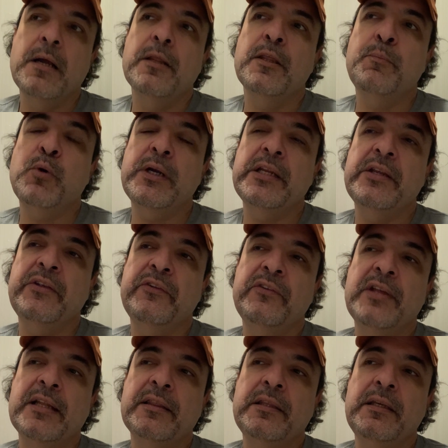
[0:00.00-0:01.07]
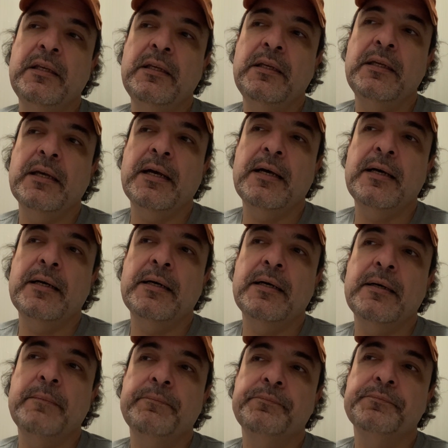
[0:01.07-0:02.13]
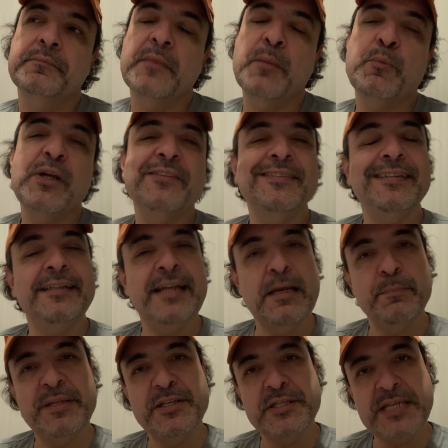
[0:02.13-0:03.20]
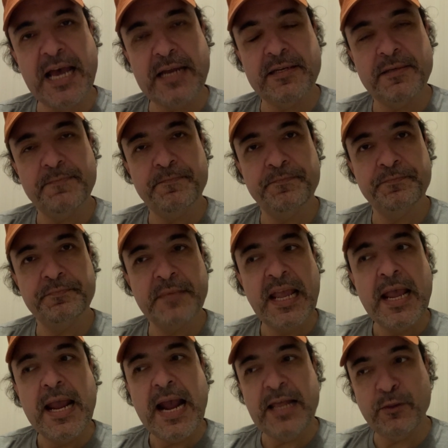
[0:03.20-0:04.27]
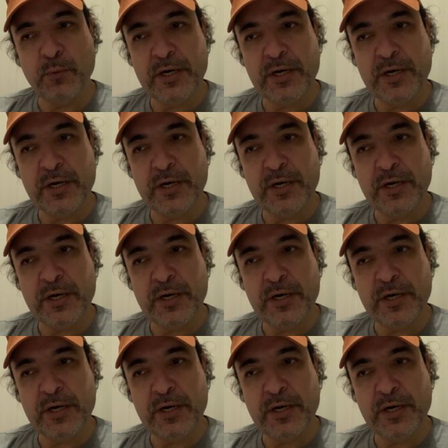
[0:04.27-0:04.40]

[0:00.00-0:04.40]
The point is that the precedent had been set. And the